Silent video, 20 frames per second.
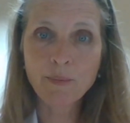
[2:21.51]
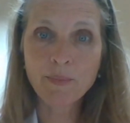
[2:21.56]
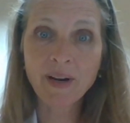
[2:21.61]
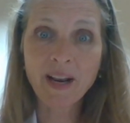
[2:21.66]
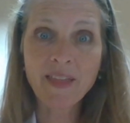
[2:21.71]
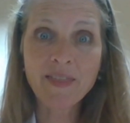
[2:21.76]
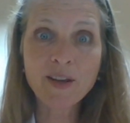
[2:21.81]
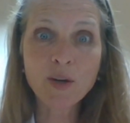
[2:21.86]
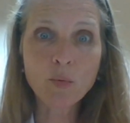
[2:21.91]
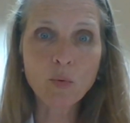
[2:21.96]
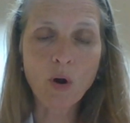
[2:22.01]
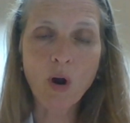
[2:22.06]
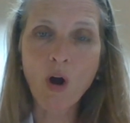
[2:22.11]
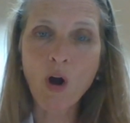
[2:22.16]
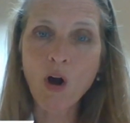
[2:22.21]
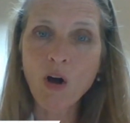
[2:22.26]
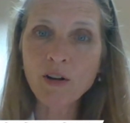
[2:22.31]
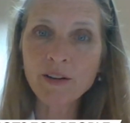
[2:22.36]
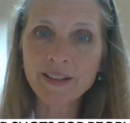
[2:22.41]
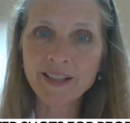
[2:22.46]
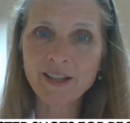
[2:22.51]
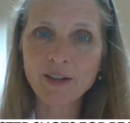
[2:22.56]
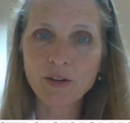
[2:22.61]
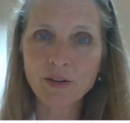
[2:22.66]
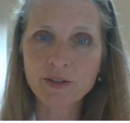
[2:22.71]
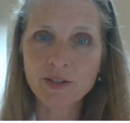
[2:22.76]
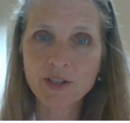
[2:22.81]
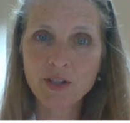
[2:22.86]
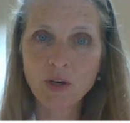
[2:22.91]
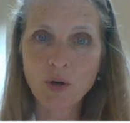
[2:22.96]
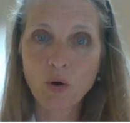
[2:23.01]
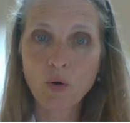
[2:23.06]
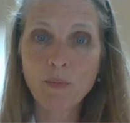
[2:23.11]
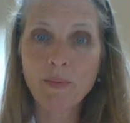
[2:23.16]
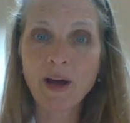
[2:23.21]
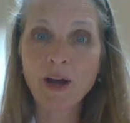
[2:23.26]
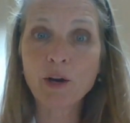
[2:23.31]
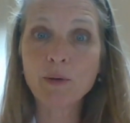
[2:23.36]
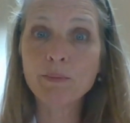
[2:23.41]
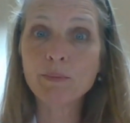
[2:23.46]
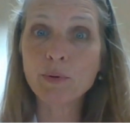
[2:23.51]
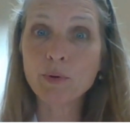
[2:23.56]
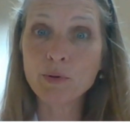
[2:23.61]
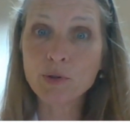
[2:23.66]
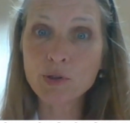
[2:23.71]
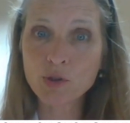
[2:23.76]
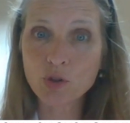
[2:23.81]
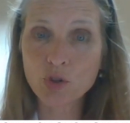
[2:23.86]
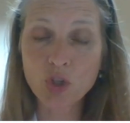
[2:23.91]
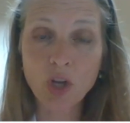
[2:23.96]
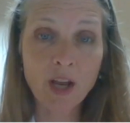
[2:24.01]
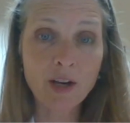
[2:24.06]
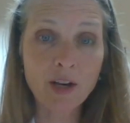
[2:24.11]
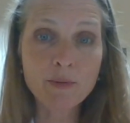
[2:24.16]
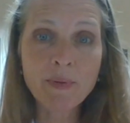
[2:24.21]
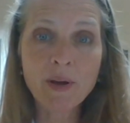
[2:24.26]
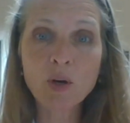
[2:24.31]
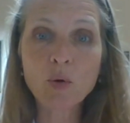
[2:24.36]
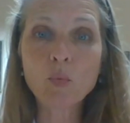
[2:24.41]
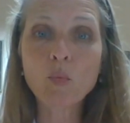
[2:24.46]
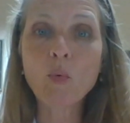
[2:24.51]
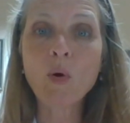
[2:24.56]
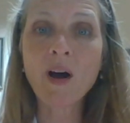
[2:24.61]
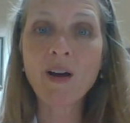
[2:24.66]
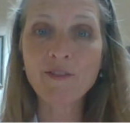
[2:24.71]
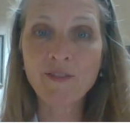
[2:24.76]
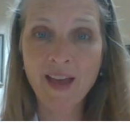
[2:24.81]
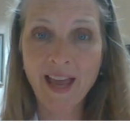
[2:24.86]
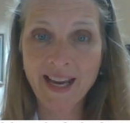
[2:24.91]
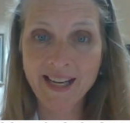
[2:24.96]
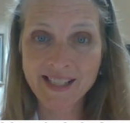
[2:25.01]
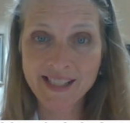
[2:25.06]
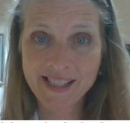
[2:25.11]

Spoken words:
but I think we're all eager to know about a booster shot, no matter what